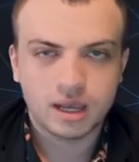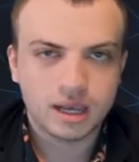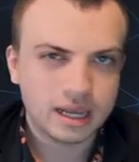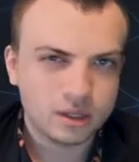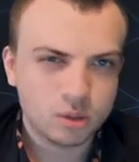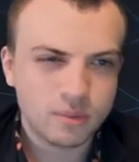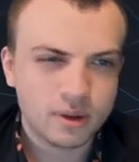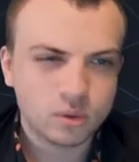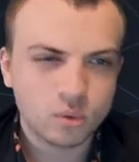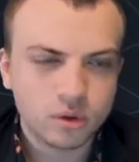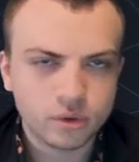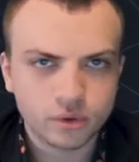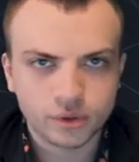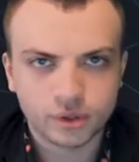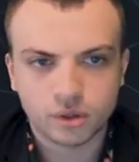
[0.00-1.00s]
And you might
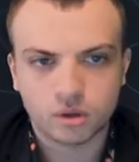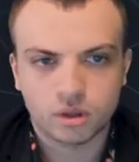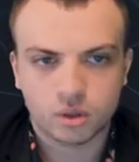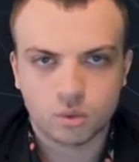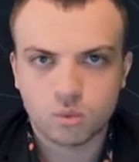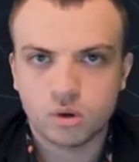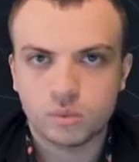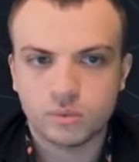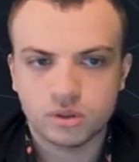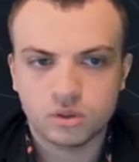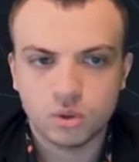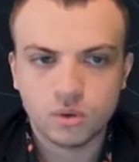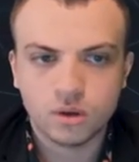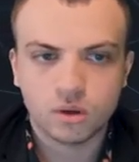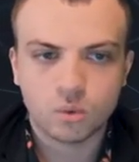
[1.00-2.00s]
wonder, what are we
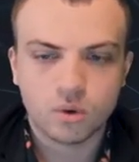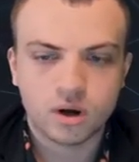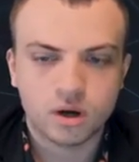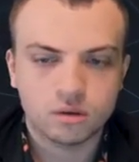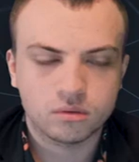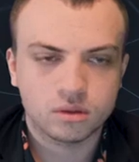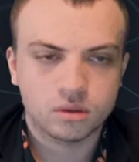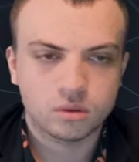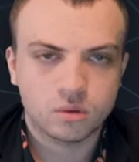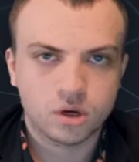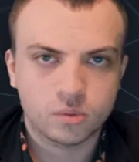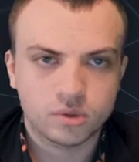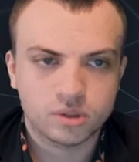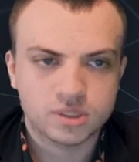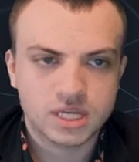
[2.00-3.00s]
doing? Why are
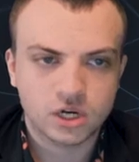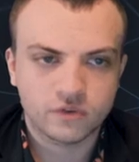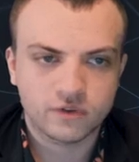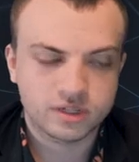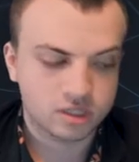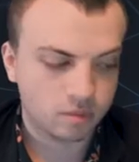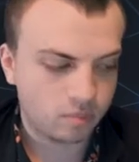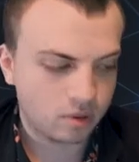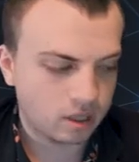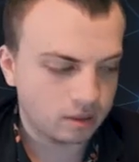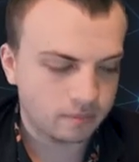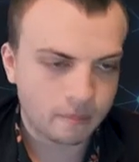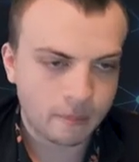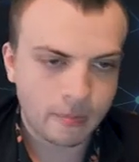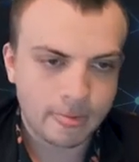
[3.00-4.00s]
we sacrificing a
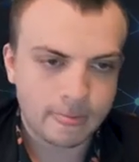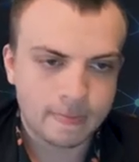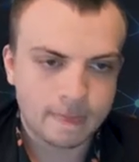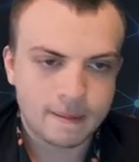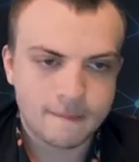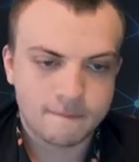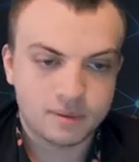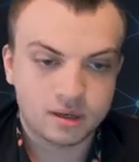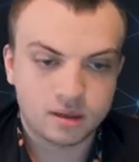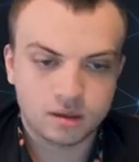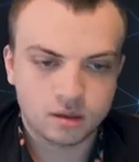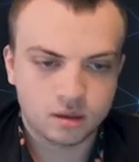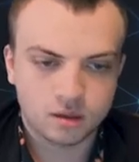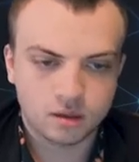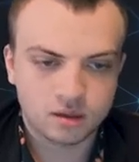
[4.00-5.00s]
pawn? But
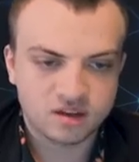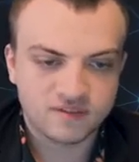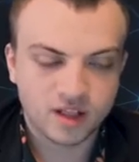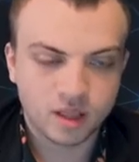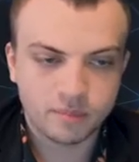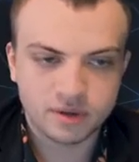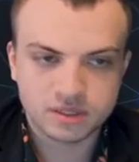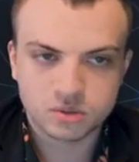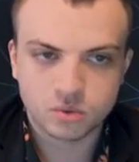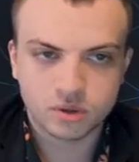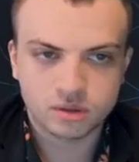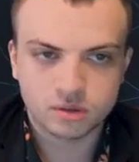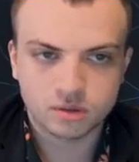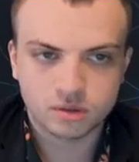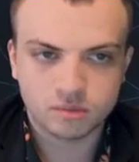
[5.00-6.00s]
the development is
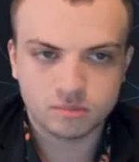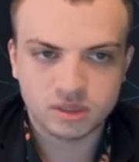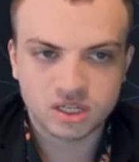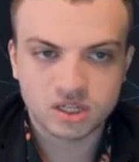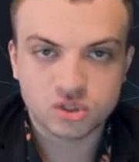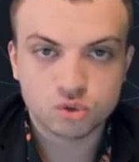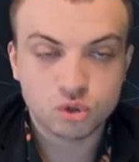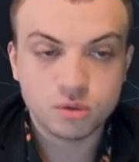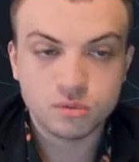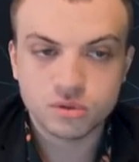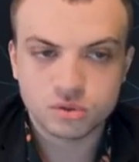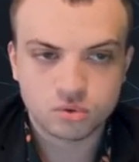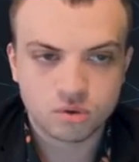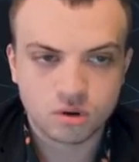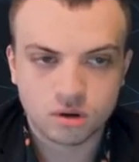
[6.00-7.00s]
going to be extremely
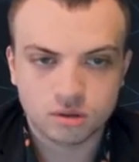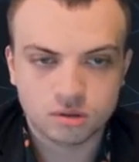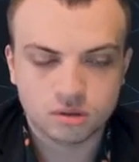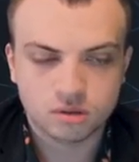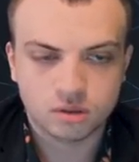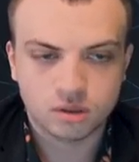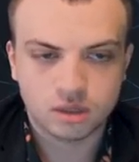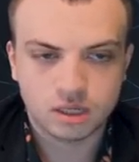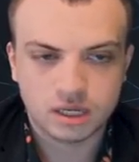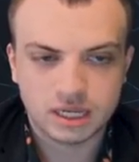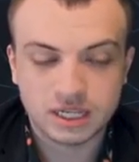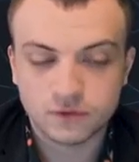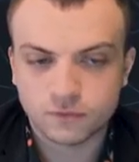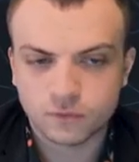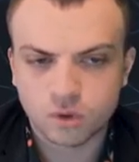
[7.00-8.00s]
strong.
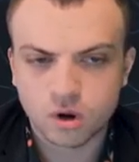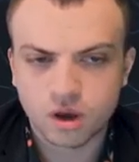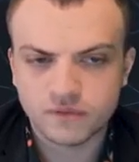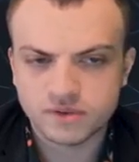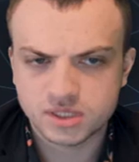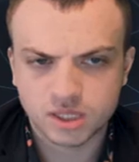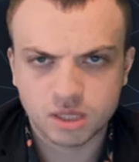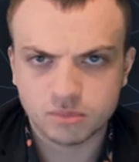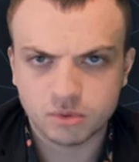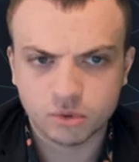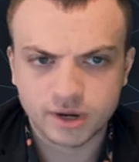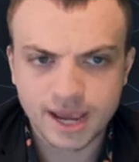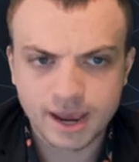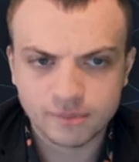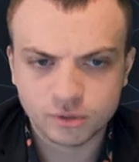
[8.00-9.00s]
E4 obviously can be
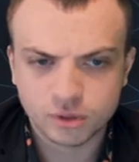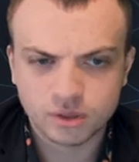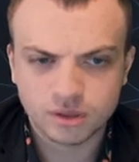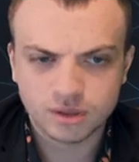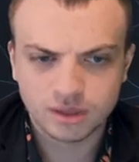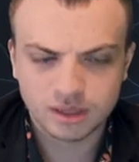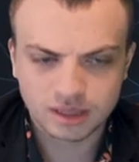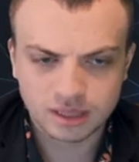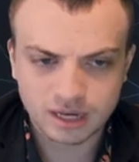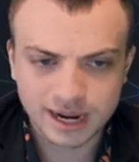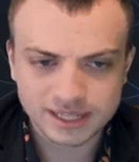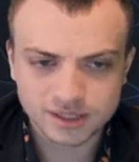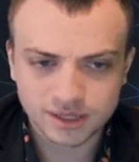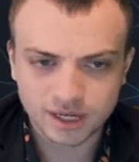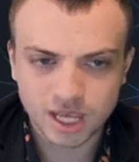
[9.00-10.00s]
recaptured. The
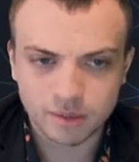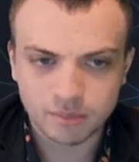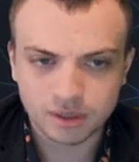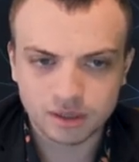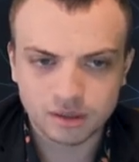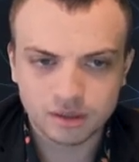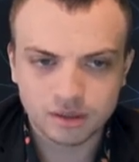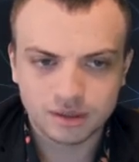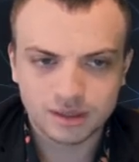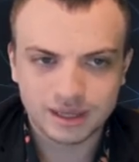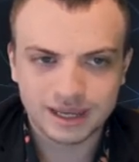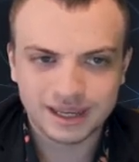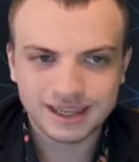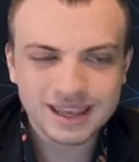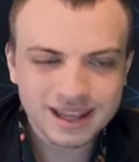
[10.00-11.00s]
knight's going to come in.
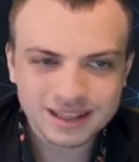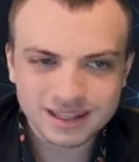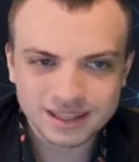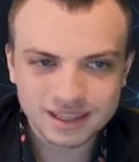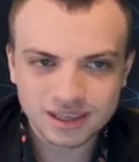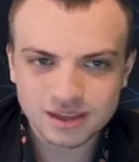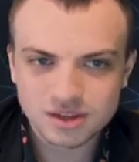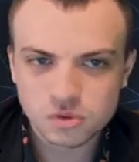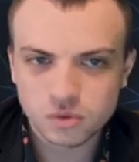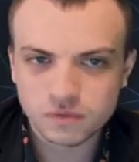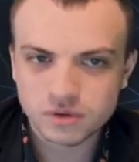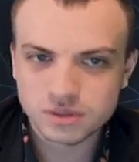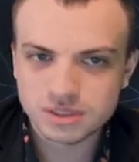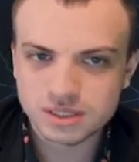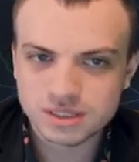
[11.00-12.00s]
Again, the king is sort of
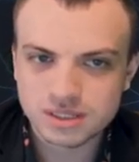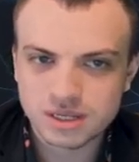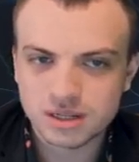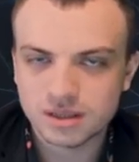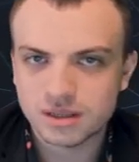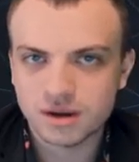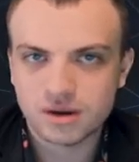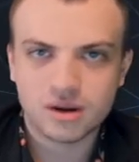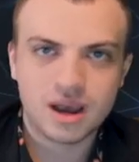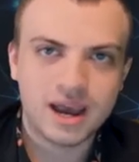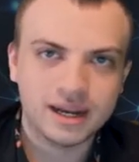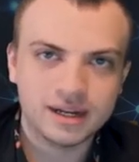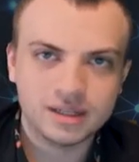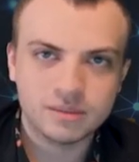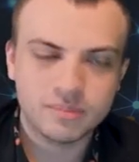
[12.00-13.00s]
just sitting there
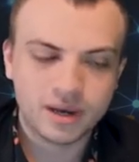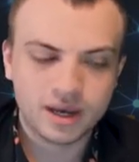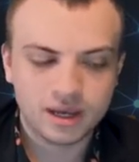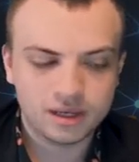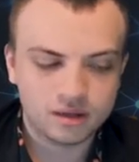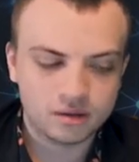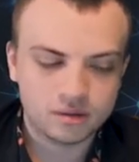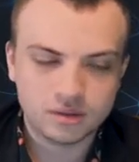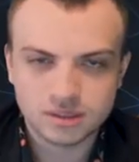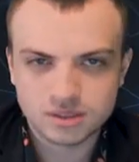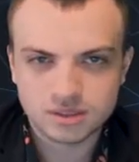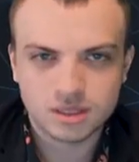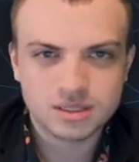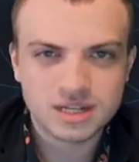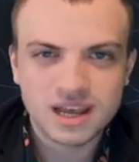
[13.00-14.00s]
idly by, it
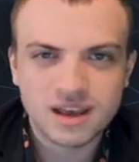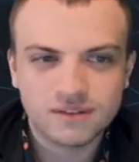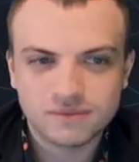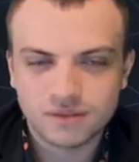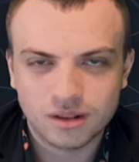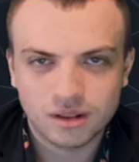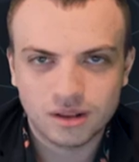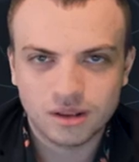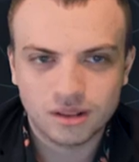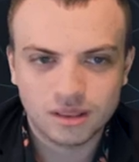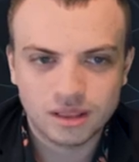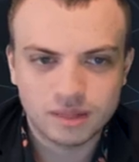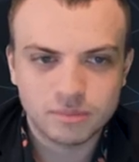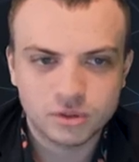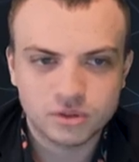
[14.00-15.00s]
doesn't have
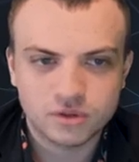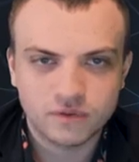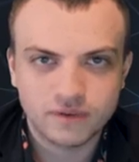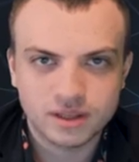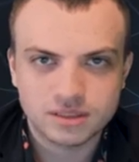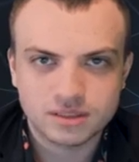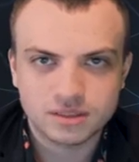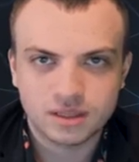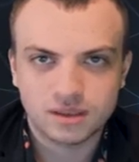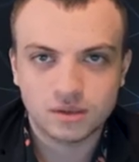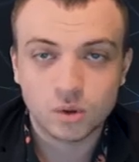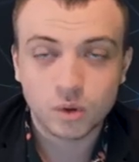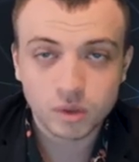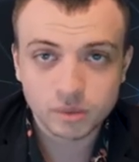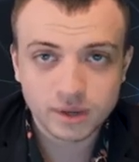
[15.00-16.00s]
that much defense. And the
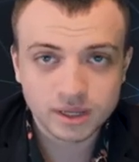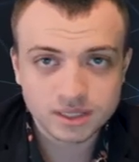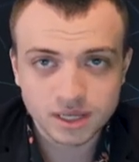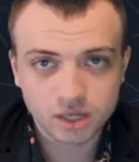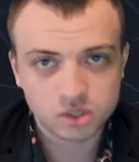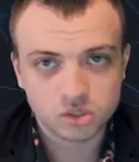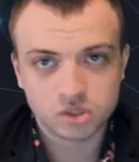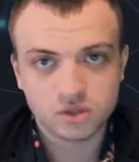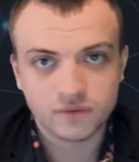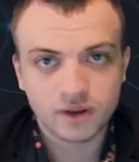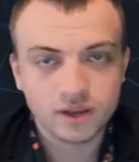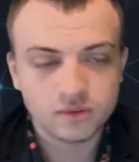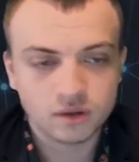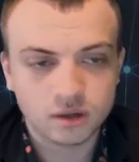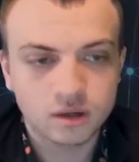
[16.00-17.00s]
only way to actually
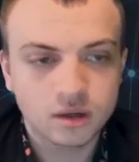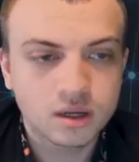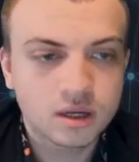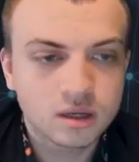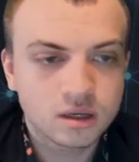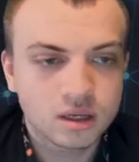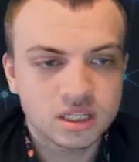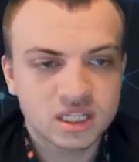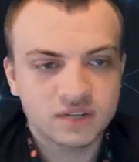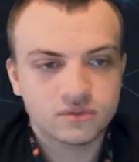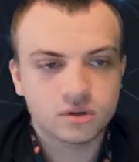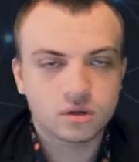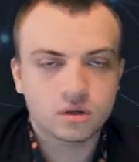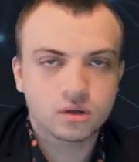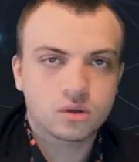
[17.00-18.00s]
survive here is
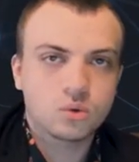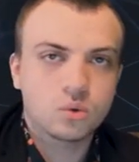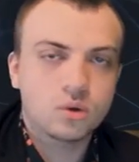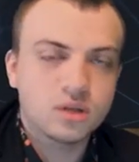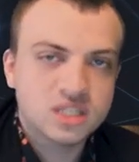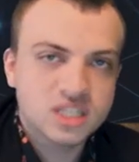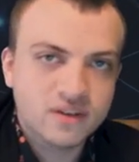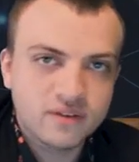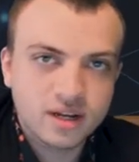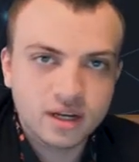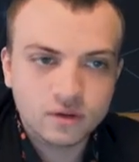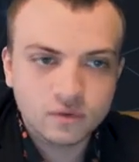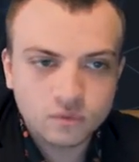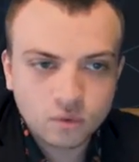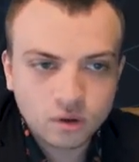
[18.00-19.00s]
after queen e7, knight
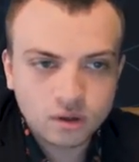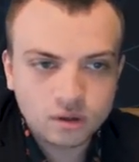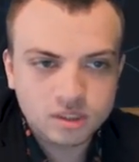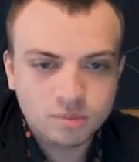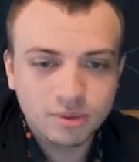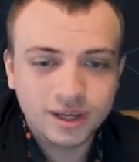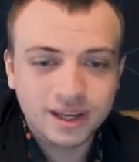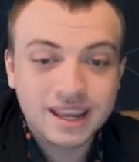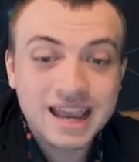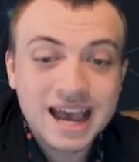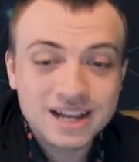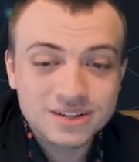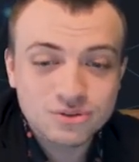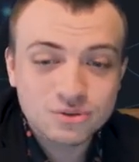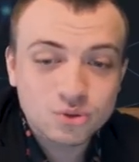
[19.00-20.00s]
e4 to play
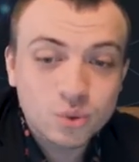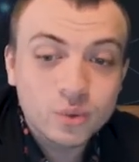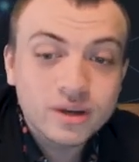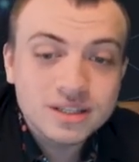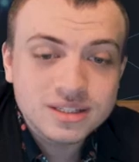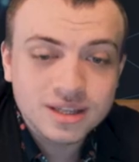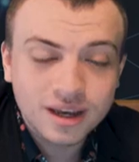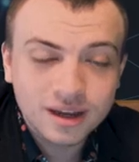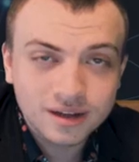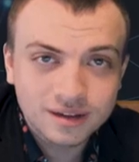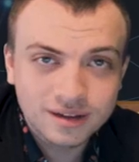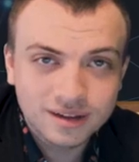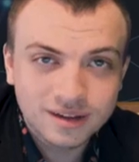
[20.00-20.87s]
castles queenside.